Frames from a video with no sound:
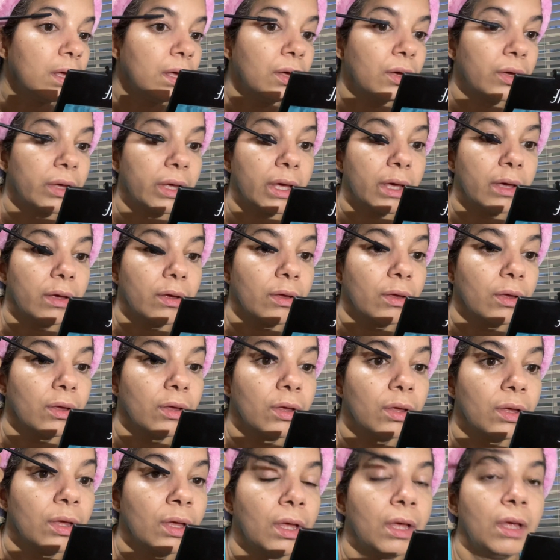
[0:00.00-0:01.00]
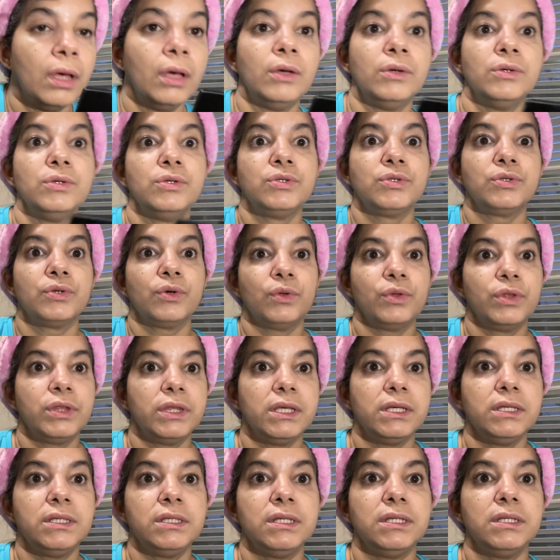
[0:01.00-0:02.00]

Okay, so this